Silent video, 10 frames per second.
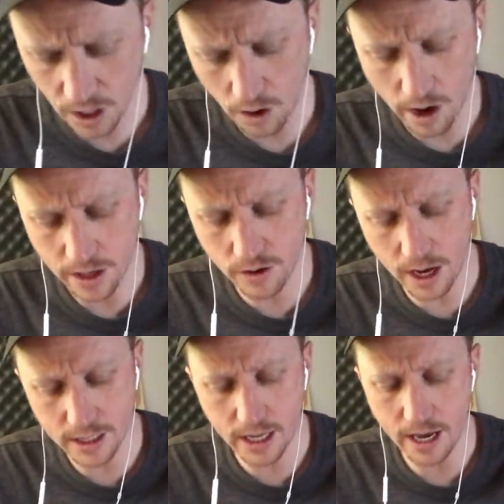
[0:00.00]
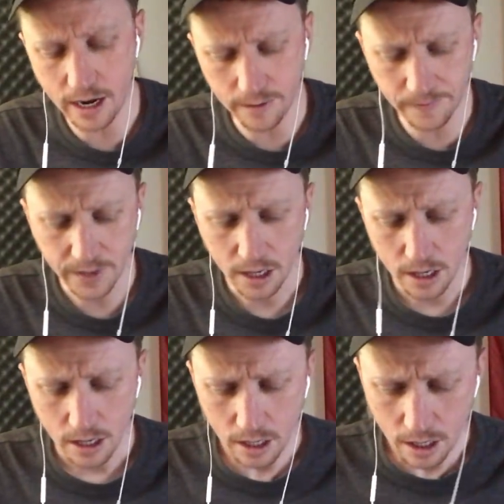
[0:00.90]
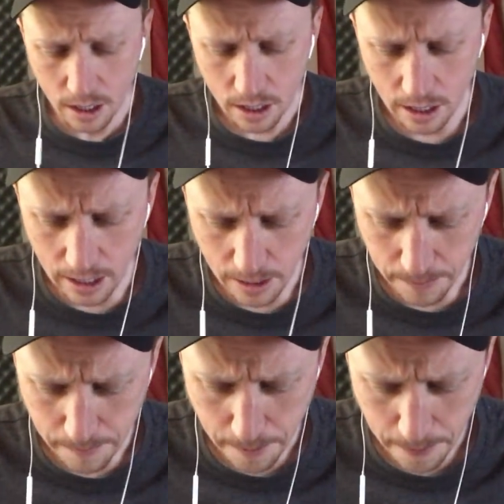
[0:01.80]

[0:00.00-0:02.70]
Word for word: All right, you guys get it. Um,